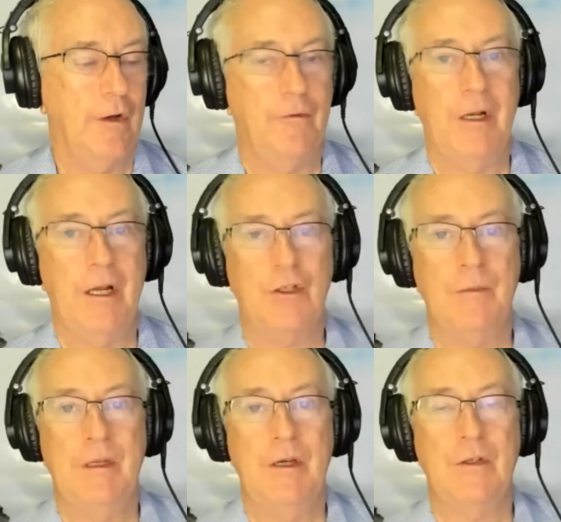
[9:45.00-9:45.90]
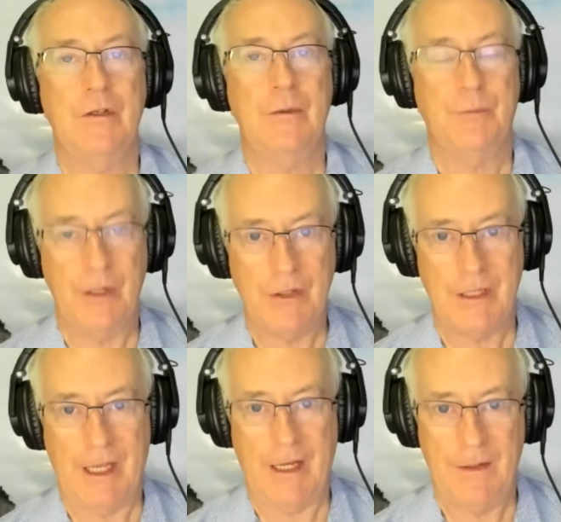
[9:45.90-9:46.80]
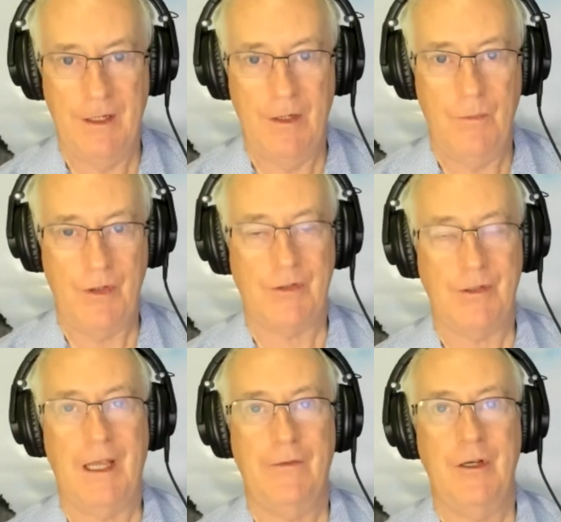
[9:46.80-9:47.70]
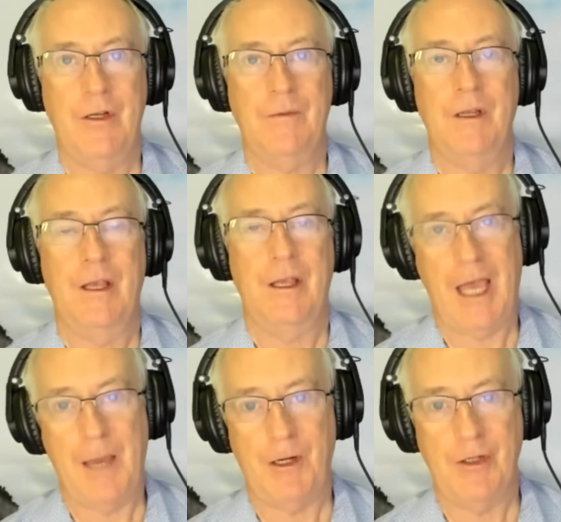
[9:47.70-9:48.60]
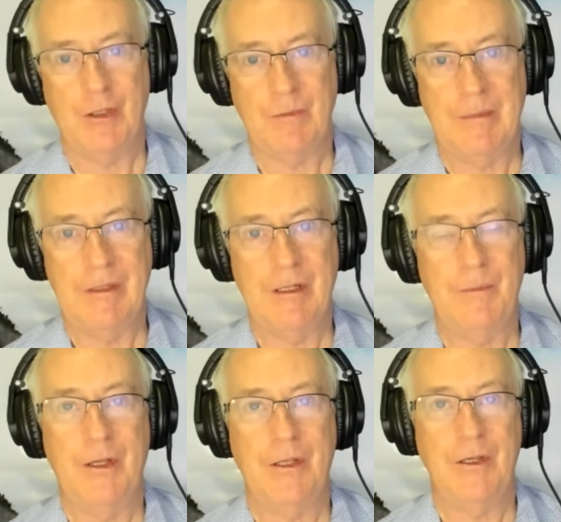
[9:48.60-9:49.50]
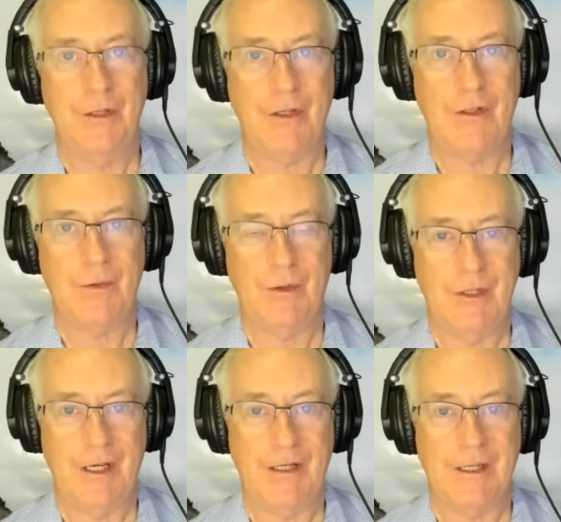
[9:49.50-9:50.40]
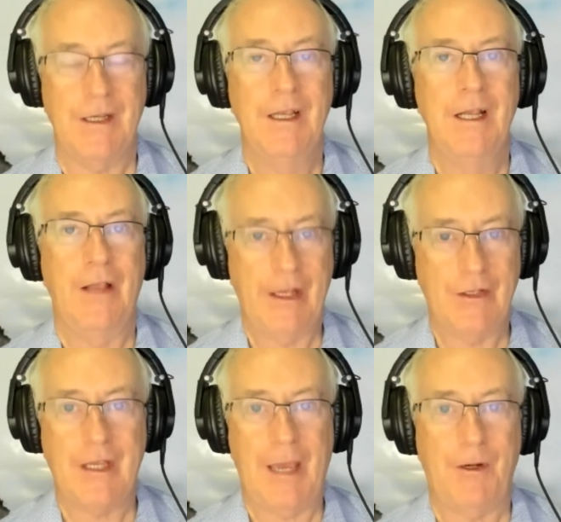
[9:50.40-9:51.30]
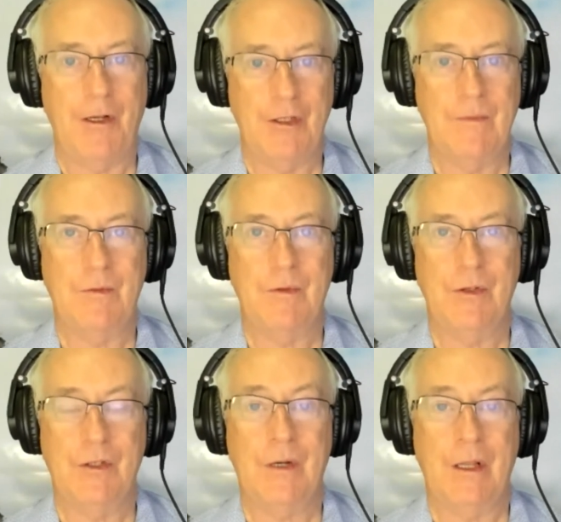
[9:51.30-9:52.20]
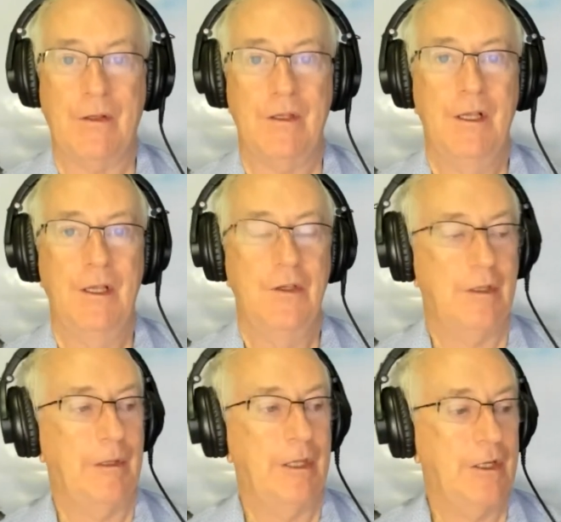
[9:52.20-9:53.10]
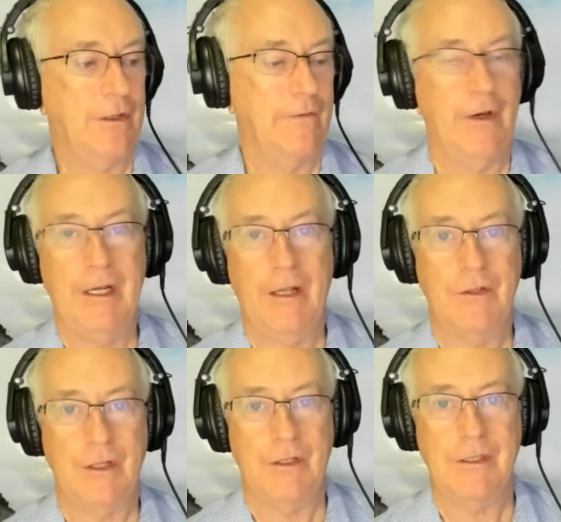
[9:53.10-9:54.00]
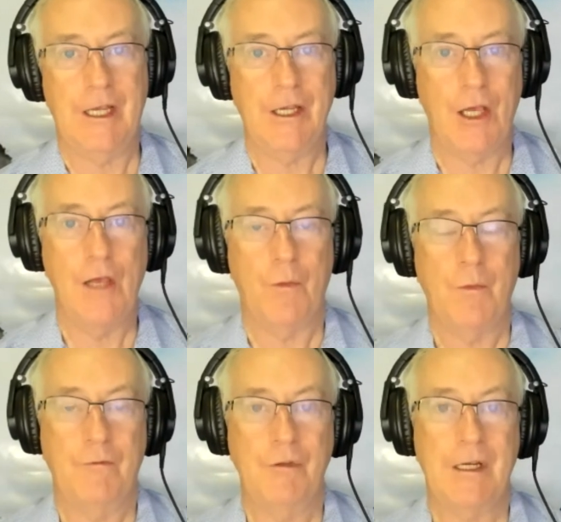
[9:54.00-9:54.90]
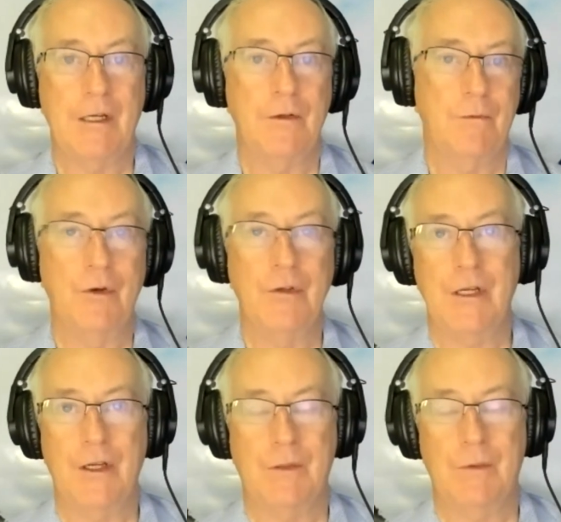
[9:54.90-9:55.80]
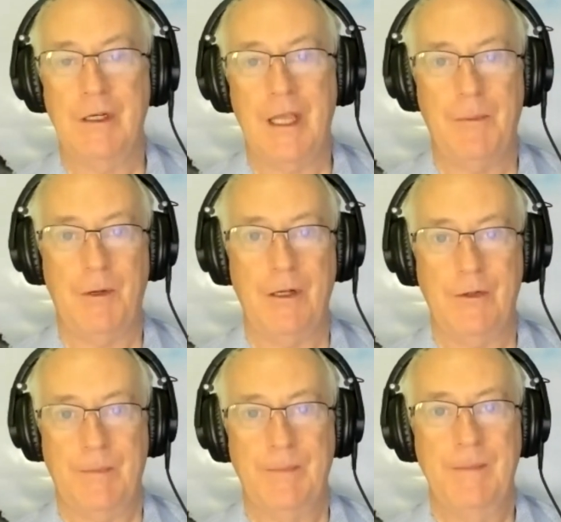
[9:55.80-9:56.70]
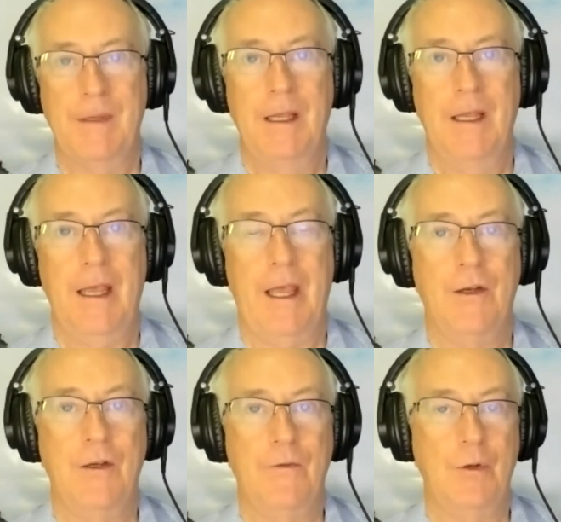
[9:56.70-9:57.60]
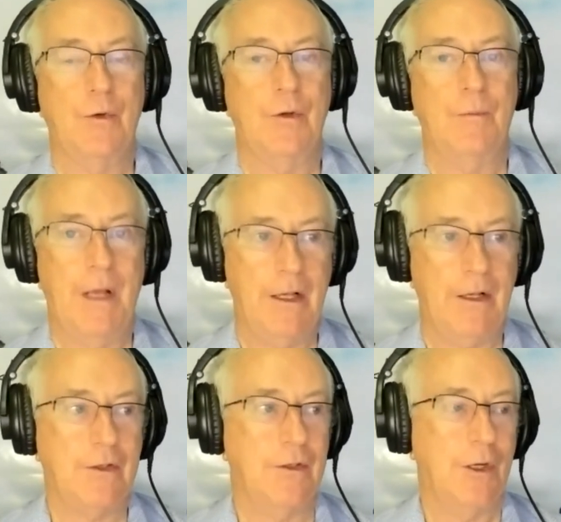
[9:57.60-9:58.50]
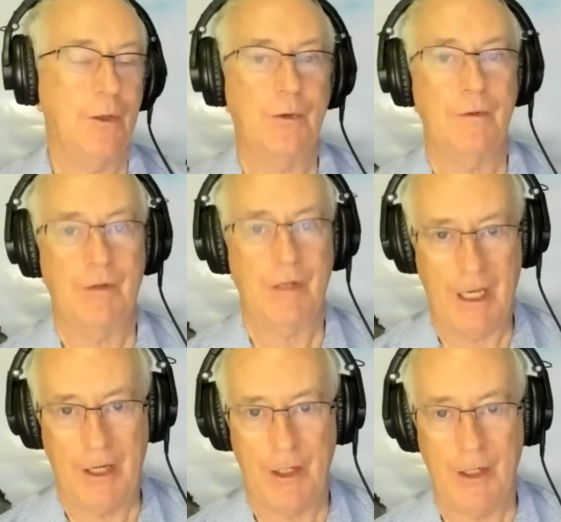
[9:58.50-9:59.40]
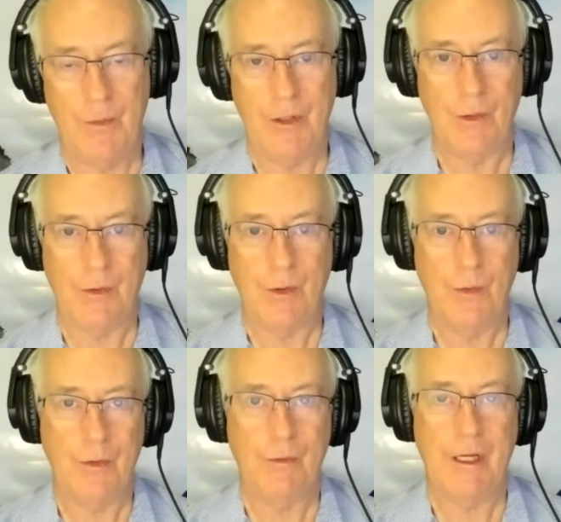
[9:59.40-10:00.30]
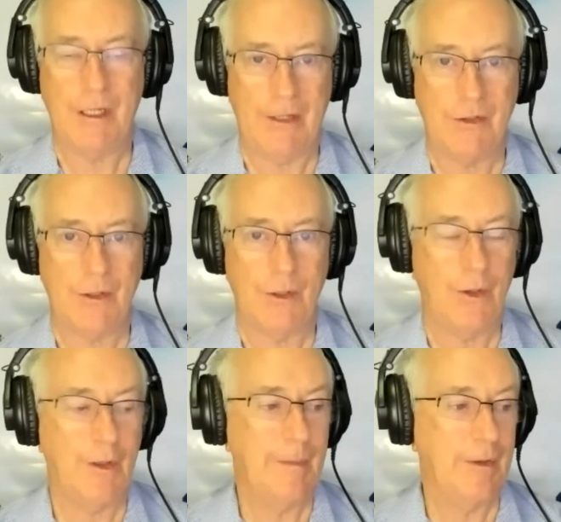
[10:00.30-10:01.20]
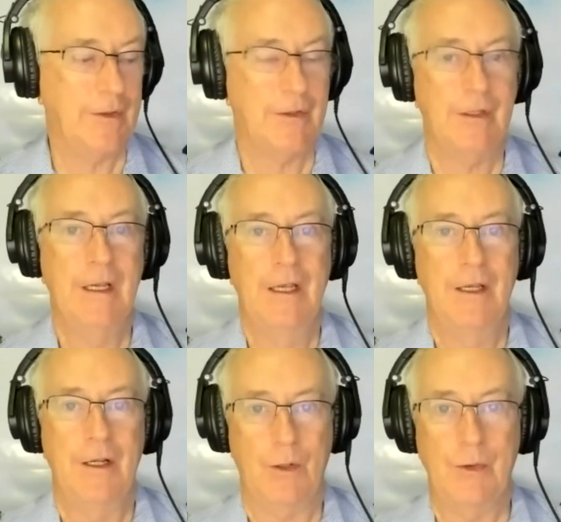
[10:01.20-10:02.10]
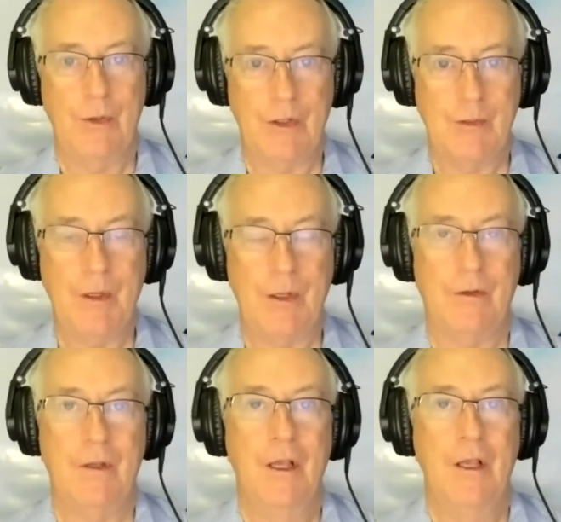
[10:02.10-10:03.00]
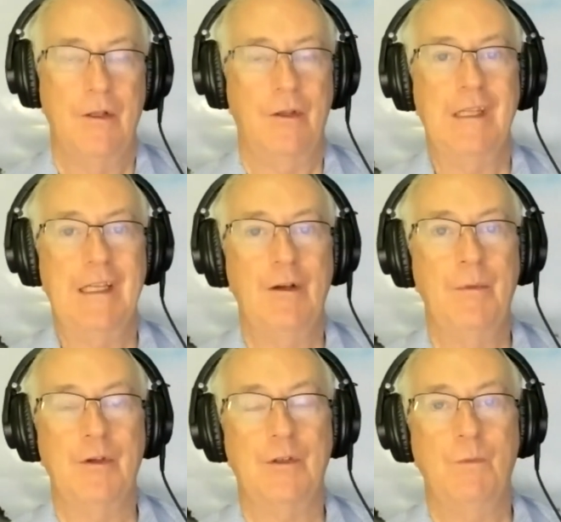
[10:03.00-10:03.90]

if we actually managed to suppress that, we'd still have an, a, a capitalism dominated by the industrial sector, and that's capitalism's real strength. So by letting the finance sector take over, we've really let the rentiers run capitalism. And if you look at Marx and you look at Ricardo and you look at all the great classical economists, including Smith, the thing they were most